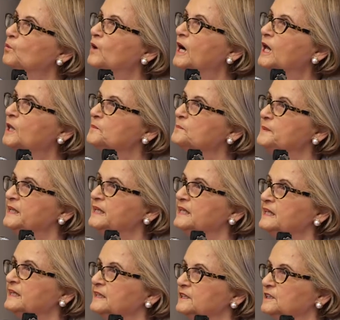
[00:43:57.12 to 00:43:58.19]

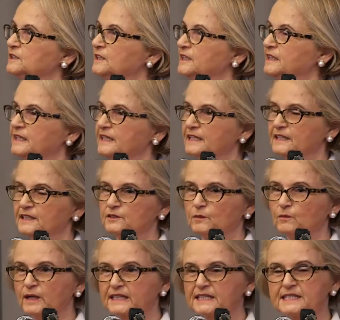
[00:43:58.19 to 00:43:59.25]
well-being,
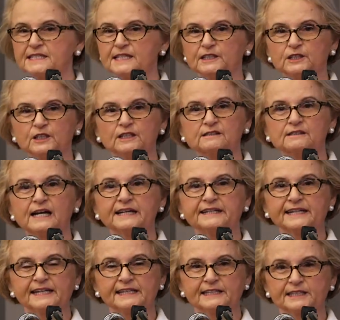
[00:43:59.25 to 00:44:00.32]
what does it look
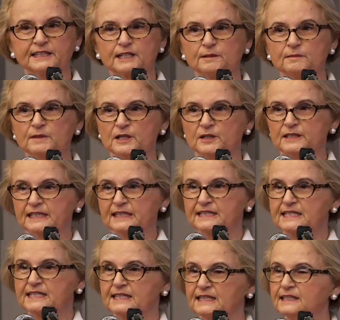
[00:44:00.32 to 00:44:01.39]
like in a
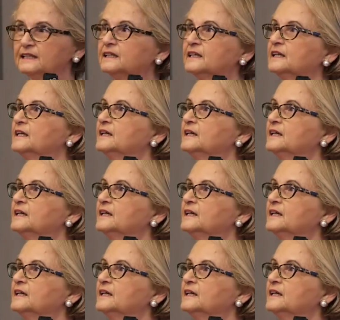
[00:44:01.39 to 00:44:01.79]
community?